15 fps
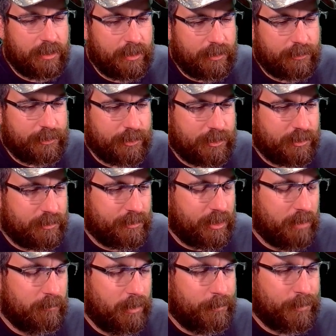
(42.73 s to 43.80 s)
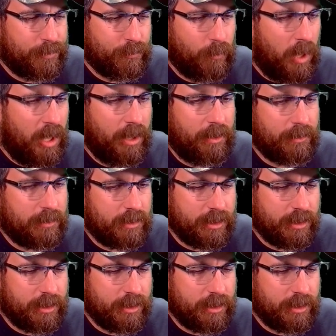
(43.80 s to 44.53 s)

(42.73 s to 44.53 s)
there just come up with wild